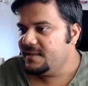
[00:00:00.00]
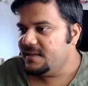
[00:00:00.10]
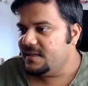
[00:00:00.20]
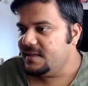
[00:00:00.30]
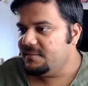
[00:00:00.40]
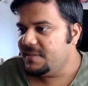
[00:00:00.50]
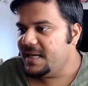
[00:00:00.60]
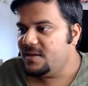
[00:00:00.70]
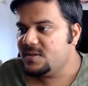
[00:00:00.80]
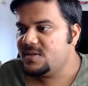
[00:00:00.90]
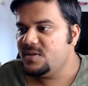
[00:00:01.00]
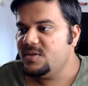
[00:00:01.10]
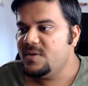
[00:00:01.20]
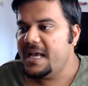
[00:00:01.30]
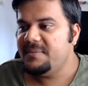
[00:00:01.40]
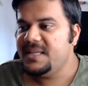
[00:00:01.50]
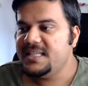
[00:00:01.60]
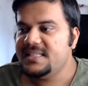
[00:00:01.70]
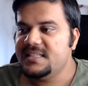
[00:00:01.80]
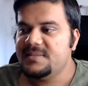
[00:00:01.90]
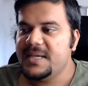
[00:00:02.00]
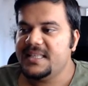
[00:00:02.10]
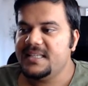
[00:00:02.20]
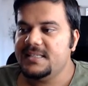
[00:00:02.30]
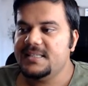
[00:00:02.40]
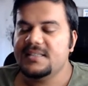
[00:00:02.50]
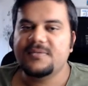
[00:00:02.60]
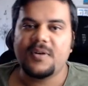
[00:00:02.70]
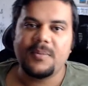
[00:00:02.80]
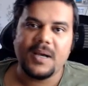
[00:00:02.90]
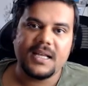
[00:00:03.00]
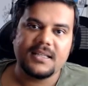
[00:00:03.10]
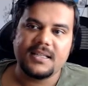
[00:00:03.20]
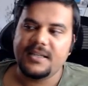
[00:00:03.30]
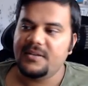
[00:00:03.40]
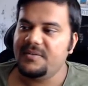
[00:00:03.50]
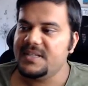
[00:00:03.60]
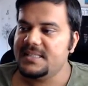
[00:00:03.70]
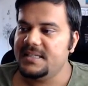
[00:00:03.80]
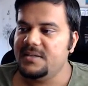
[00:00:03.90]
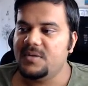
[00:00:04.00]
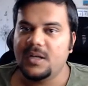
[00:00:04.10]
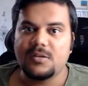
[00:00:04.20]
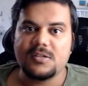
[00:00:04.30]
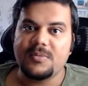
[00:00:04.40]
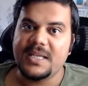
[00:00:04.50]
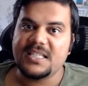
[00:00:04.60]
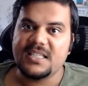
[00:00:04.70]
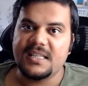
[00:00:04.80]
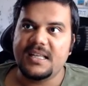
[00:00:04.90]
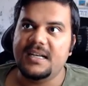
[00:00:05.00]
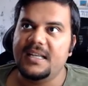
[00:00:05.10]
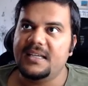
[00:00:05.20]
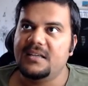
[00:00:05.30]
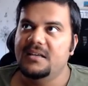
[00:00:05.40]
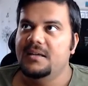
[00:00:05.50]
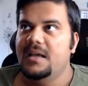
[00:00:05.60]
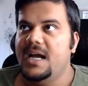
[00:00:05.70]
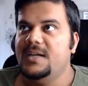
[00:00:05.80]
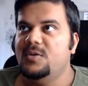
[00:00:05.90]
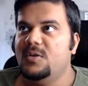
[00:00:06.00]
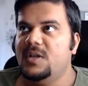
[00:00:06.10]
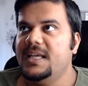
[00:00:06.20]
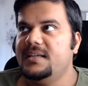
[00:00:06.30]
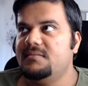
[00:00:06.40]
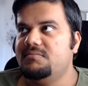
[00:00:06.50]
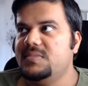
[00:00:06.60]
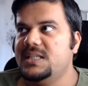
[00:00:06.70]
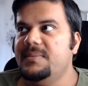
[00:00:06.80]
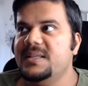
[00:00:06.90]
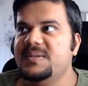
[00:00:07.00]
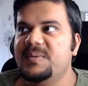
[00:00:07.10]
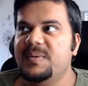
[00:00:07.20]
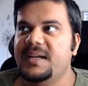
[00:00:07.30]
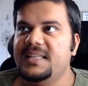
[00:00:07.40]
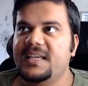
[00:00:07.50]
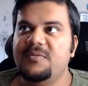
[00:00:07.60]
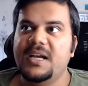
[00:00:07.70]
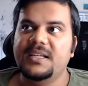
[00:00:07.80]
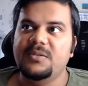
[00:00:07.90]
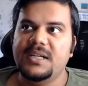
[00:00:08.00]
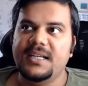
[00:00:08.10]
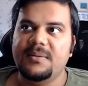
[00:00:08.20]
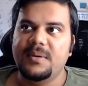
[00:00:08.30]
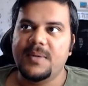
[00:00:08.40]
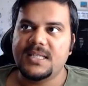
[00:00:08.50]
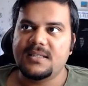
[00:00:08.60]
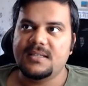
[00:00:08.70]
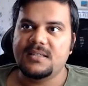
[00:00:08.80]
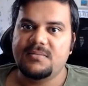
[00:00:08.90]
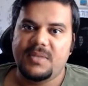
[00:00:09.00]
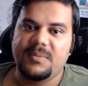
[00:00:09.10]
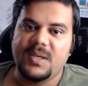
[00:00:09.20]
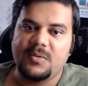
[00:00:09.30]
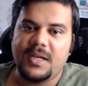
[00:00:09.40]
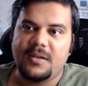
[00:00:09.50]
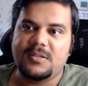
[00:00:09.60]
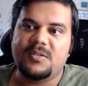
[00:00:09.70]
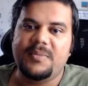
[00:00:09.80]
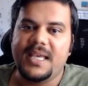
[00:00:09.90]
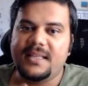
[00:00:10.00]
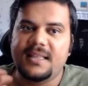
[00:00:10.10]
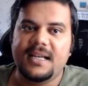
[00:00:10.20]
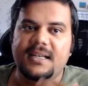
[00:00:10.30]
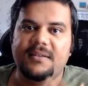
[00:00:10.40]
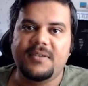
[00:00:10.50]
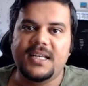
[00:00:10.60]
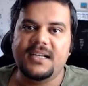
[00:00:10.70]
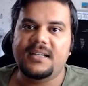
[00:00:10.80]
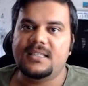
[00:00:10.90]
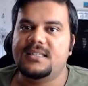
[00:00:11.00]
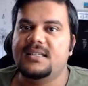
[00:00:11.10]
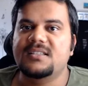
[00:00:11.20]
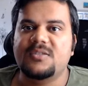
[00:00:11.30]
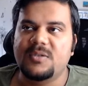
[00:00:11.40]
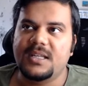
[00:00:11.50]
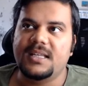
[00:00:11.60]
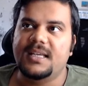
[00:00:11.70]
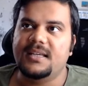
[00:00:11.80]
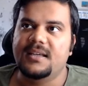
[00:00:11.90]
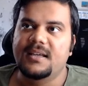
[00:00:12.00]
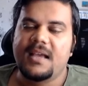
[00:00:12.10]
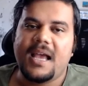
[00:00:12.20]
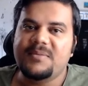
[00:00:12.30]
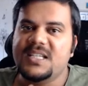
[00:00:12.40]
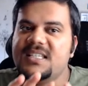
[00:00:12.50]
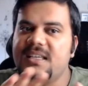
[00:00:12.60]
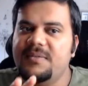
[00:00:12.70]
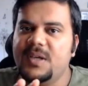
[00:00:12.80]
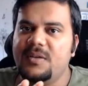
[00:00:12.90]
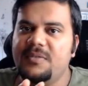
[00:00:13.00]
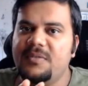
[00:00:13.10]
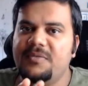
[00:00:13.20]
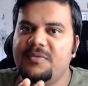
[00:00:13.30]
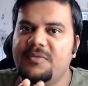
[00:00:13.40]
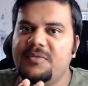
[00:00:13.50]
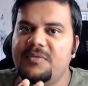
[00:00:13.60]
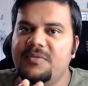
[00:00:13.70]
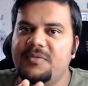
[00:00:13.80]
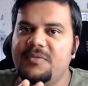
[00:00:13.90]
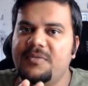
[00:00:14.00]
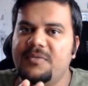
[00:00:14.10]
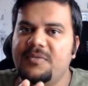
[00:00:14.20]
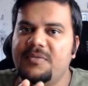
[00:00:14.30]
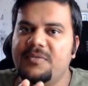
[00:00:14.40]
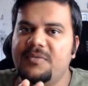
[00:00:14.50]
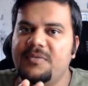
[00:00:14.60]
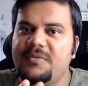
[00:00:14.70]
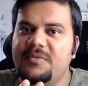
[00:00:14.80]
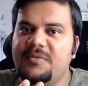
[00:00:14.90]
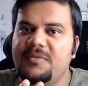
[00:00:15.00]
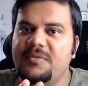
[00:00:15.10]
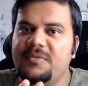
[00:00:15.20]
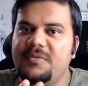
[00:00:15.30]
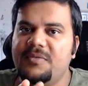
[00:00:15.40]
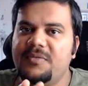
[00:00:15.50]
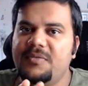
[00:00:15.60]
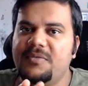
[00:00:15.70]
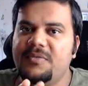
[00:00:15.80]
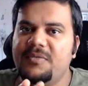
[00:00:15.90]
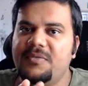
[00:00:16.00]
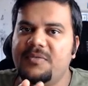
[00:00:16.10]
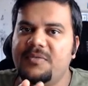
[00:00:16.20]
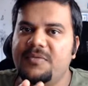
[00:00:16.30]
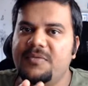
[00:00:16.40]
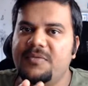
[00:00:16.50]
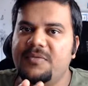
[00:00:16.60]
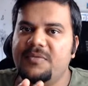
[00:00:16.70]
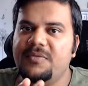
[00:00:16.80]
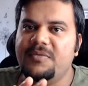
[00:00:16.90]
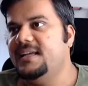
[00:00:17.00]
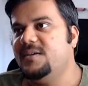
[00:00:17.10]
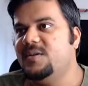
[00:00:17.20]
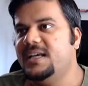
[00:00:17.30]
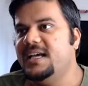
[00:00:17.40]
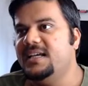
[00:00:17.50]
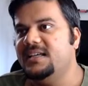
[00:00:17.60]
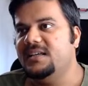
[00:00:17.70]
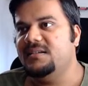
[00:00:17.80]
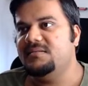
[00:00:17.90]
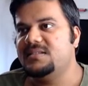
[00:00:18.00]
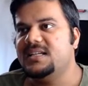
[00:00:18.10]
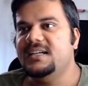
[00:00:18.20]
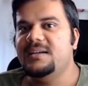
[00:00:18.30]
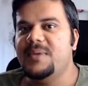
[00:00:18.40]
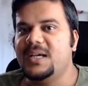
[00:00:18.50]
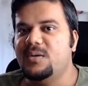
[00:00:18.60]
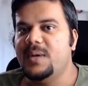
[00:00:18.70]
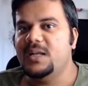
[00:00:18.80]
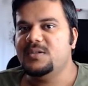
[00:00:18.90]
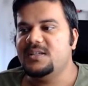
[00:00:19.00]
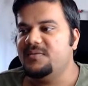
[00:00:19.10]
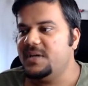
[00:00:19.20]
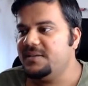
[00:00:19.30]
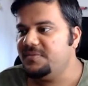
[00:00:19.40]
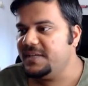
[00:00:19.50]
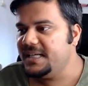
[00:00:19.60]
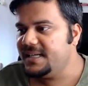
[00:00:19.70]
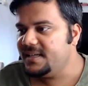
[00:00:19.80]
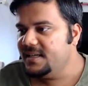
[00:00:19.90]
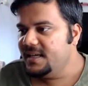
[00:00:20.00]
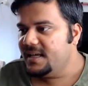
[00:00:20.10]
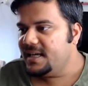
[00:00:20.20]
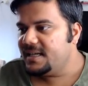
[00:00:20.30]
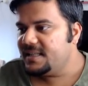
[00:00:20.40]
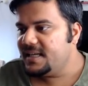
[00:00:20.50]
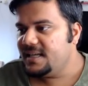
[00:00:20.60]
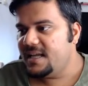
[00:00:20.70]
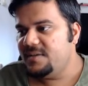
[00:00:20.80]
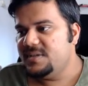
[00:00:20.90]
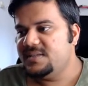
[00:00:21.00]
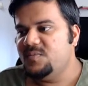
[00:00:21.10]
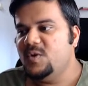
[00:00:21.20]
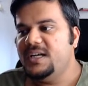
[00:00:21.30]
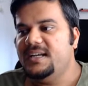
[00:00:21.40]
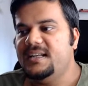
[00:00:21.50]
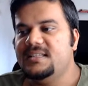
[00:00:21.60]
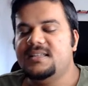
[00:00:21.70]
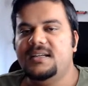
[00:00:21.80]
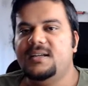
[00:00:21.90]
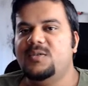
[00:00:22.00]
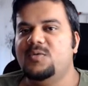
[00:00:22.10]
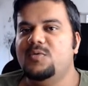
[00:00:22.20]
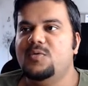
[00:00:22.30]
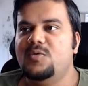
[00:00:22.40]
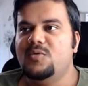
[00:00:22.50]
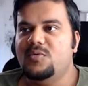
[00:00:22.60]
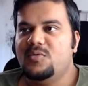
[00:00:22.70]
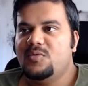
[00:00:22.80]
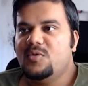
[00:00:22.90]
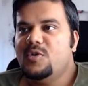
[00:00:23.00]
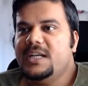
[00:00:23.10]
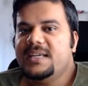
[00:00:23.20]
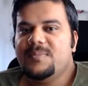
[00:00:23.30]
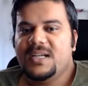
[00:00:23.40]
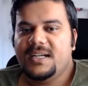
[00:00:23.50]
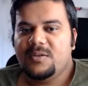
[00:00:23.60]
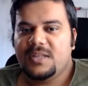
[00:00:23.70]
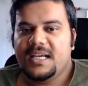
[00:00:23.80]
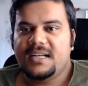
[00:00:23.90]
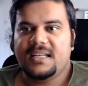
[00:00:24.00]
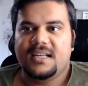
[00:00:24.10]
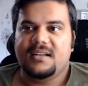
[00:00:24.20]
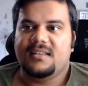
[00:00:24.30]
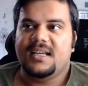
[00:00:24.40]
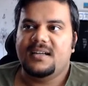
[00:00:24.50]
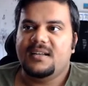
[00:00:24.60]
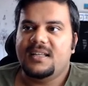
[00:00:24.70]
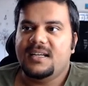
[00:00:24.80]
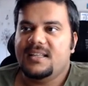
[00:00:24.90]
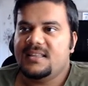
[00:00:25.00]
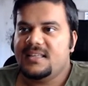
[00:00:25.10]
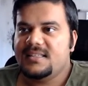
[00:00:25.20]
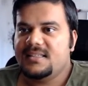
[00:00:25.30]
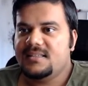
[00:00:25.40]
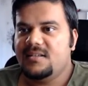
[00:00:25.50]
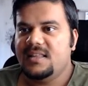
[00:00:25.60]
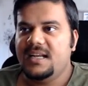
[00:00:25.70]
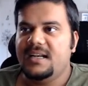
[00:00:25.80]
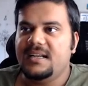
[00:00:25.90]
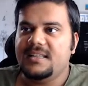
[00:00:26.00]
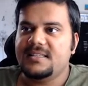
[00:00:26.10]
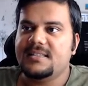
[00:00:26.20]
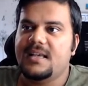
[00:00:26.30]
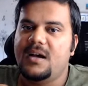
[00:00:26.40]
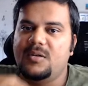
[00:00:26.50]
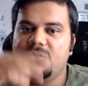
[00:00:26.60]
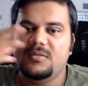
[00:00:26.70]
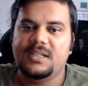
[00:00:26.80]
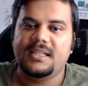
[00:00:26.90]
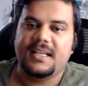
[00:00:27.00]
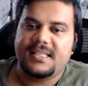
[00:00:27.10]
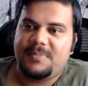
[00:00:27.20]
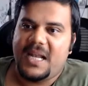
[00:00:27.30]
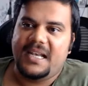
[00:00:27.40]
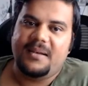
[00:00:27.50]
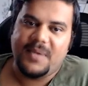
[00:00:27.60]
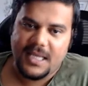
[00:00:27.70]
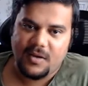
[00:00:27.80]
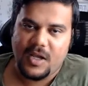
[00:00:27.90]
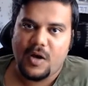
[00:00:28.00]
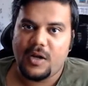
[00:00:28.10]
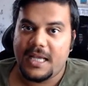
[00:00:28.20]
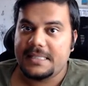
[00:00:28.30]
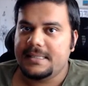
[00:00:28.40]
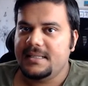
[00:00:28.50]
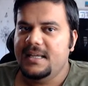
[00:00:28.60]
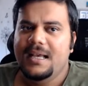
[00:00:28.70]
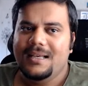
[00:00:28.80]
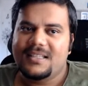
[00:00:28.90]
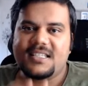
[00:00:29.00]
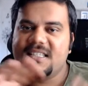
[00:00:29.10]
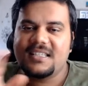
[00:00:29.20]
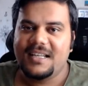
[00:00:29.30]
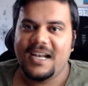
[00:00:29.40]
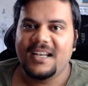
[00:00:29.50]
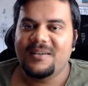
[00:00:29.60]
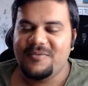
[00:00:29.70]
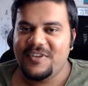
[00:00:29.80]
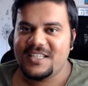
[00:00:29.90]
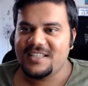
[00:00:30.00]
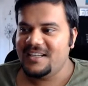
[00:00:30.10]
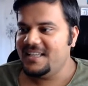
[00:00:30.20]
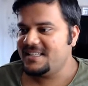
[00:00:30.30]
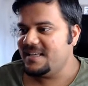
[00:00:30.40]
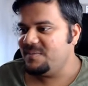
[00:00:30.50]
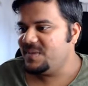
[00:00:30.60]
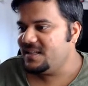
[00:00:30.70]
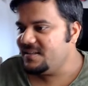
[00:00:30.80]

And also you have a research by thesis from another university. You can also mention that, like, I don't know, like sometimes people might think why you did double masters. Maybe you can also make that a very interesting story. Like, I'm just giving a fictional example because I don't know your personal case. So maybe you can say like, okay, I studied microbiology in one field and then I was more interested to go deeper into that and then did a thesis on that. And this is how it expanded my horizon. It's just a random fictional example.